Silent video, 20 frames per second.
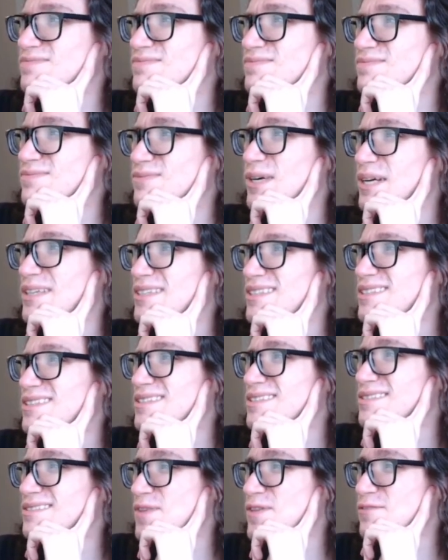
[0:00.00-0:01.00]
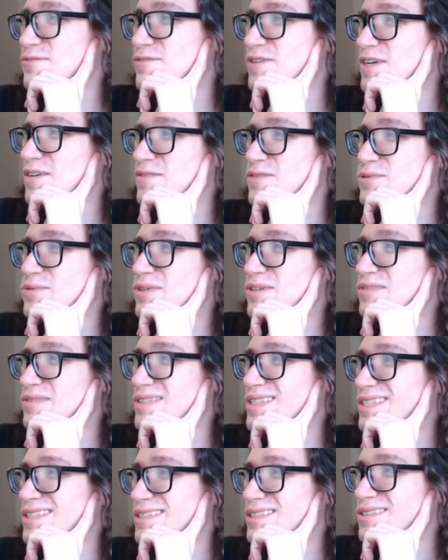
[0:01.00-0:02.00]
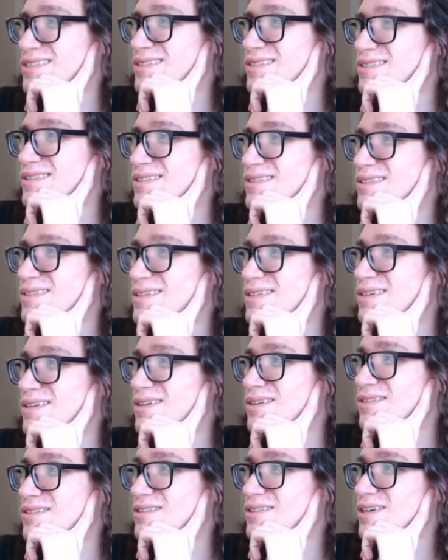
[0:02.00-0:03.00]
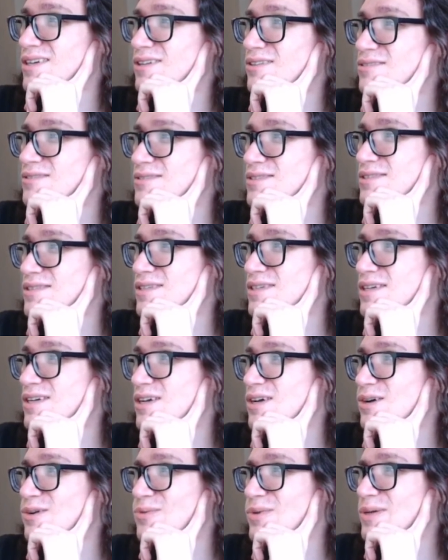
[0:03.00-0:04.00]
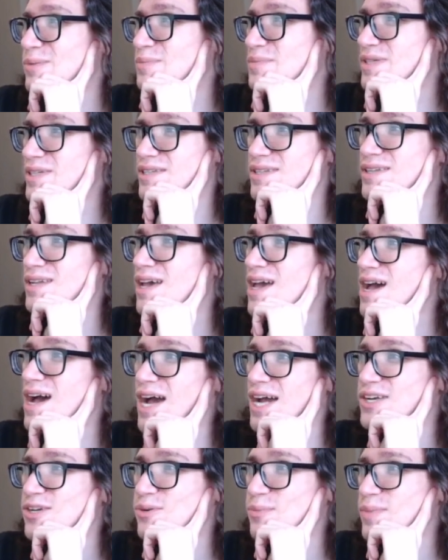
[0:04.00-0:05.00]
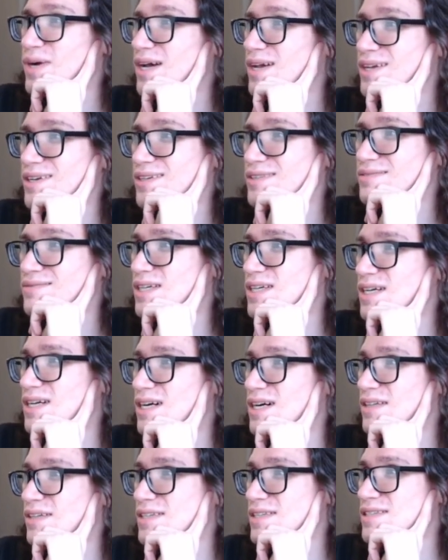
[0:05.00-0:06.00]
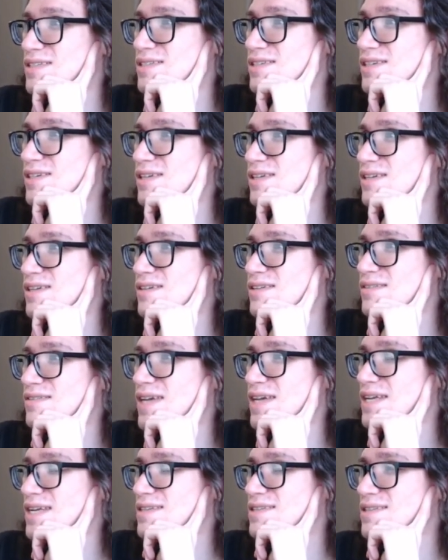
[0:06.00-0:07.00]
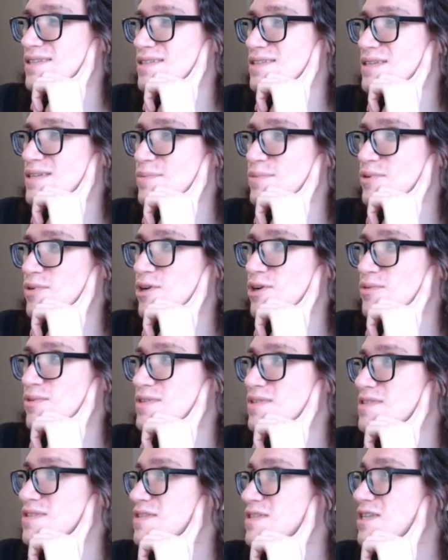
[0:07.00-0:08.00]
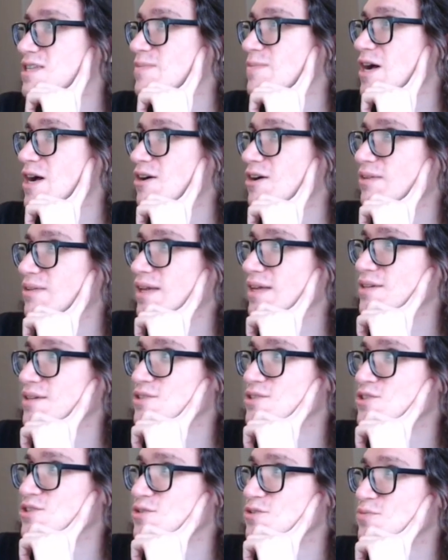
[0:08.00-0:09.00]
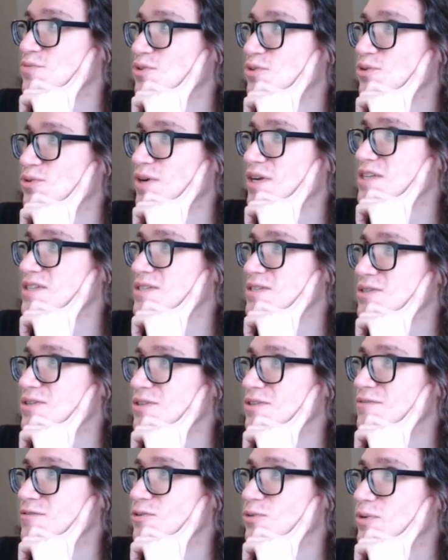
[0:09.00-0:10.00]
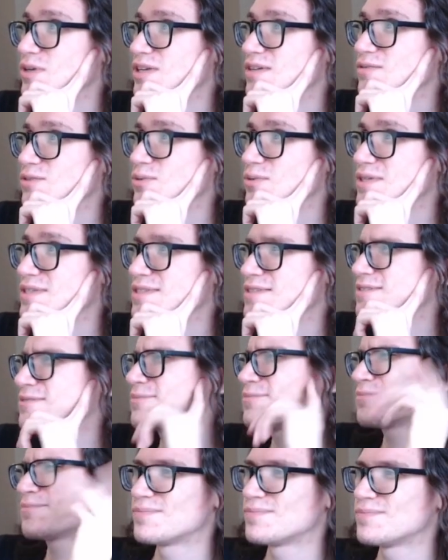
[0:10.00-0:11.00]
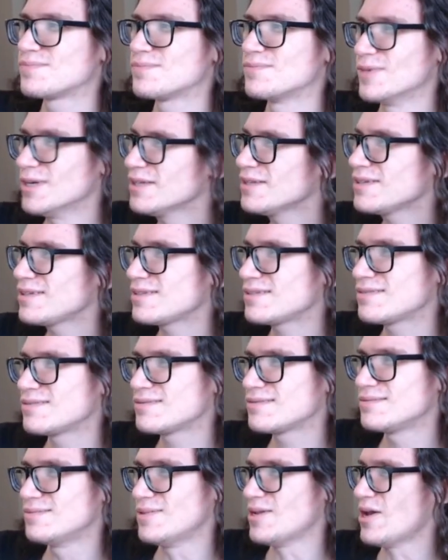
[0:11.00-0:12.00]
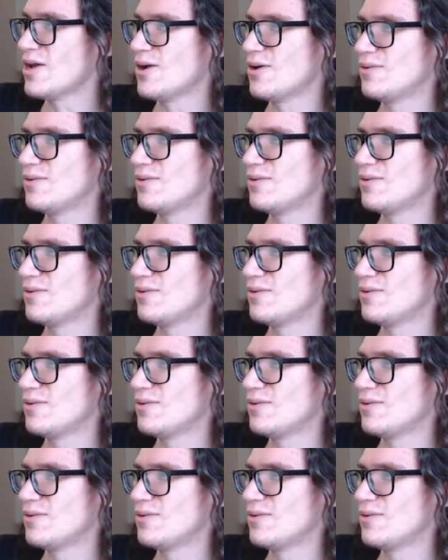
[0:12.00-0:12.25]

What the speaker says: What? 512 gig, $100, 1 bid. I don't buy it unless the 860 Pro is somehow like super crazy good for whatever reason. Really? No.